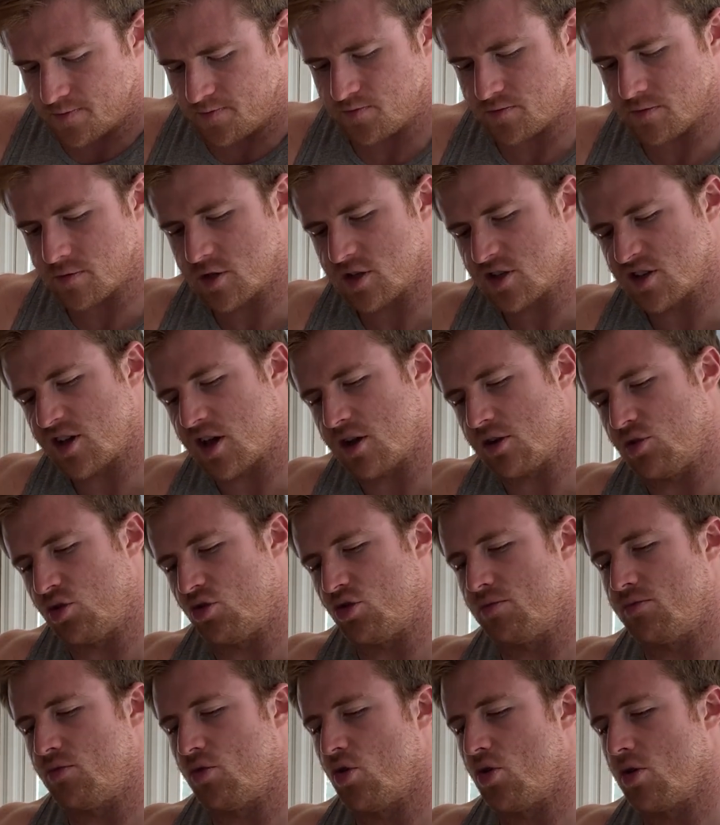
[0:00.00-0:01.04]
It's got a
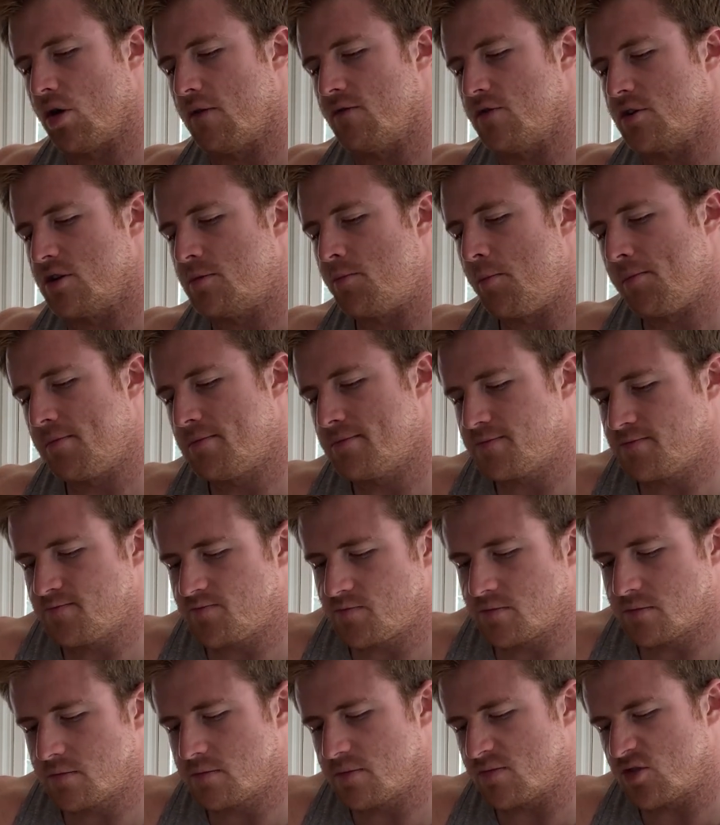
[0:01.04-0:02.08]
little more of a
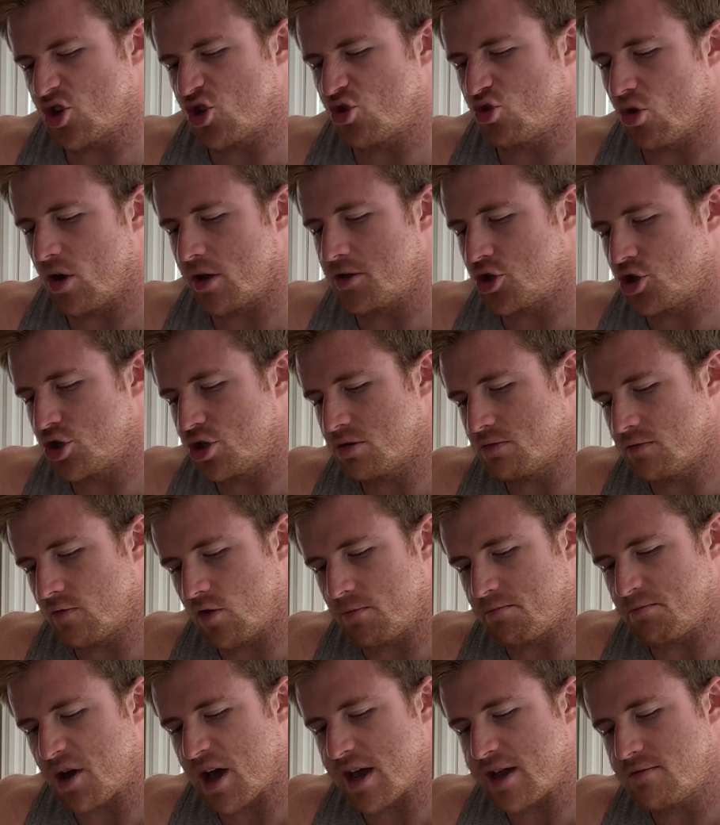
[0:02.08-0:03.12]
crunch, the
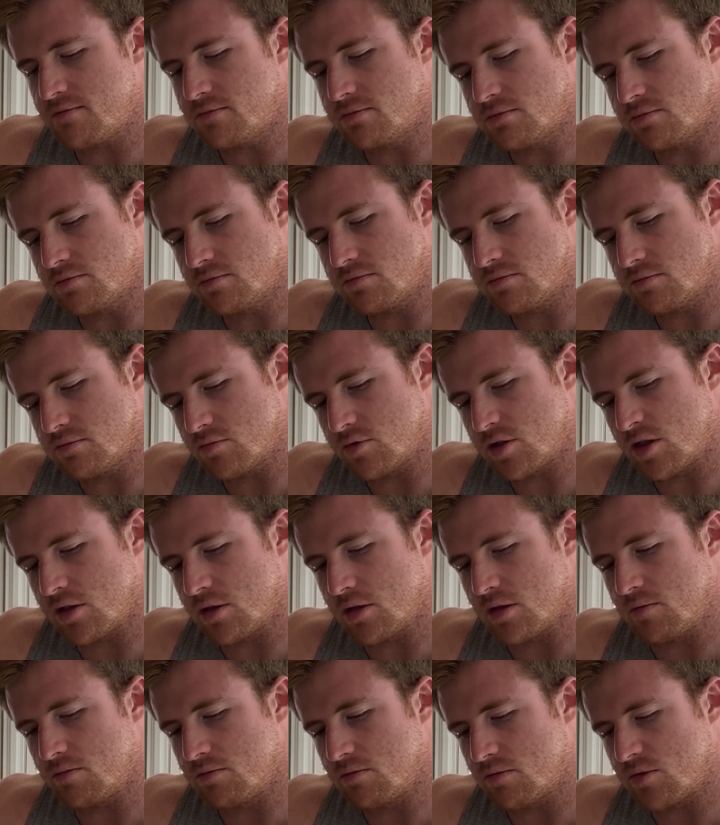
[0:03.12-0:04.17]
bite,
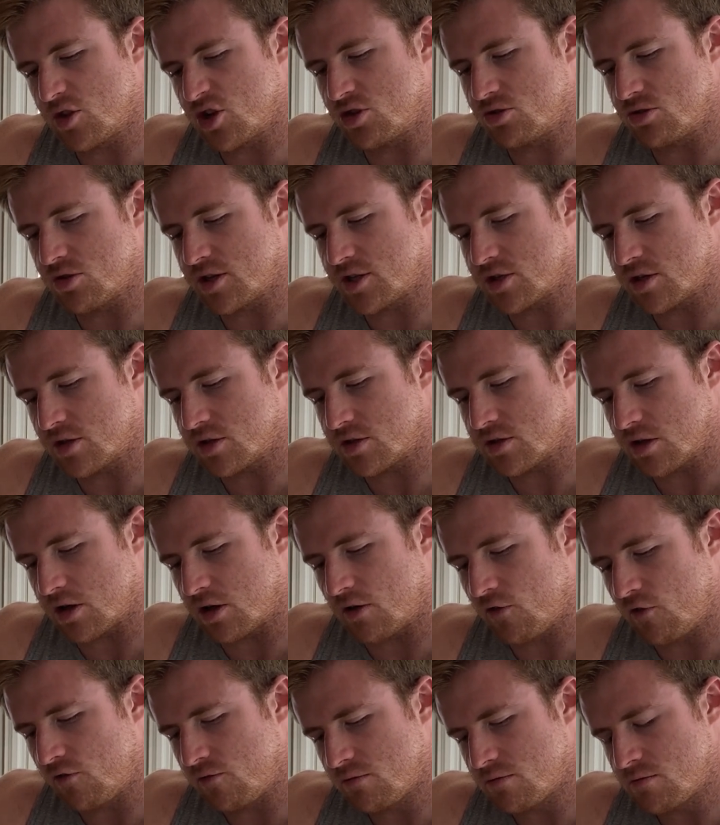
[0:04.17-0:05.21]
the crust
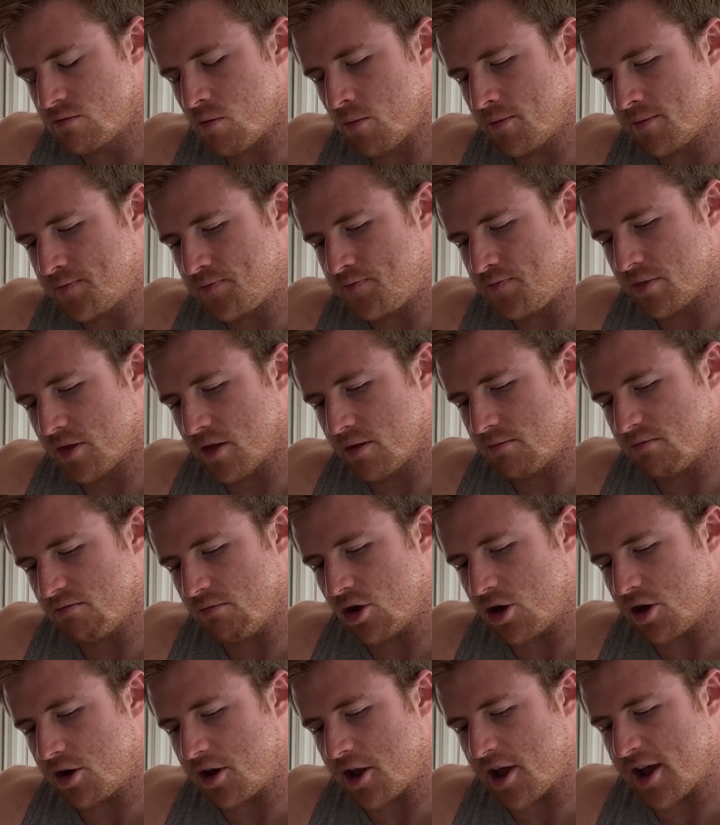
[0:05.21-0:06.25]
itself,
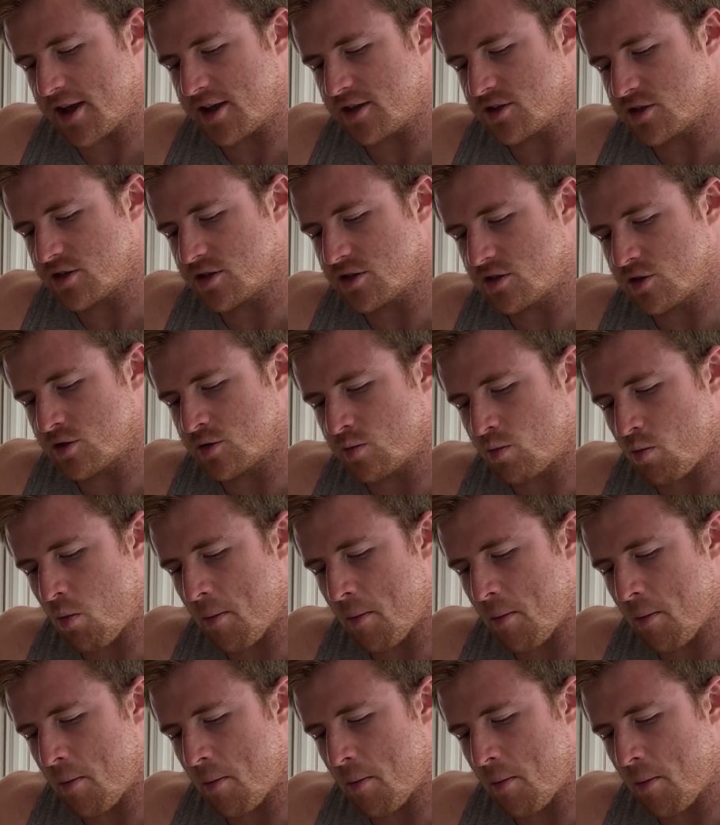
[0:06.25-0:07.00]
but a nice,